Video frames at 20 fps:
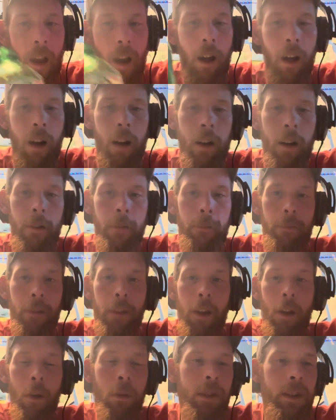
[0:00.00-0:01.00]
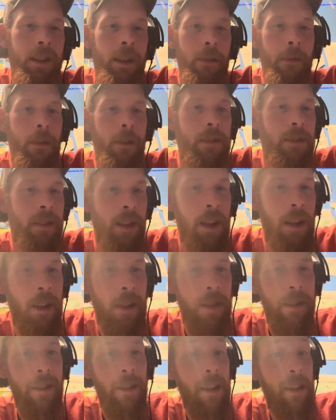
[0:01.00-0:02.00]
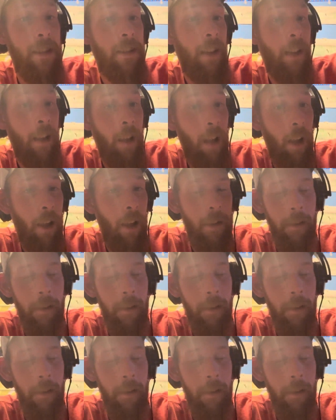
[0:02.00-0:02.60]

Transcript: The only difference is the cut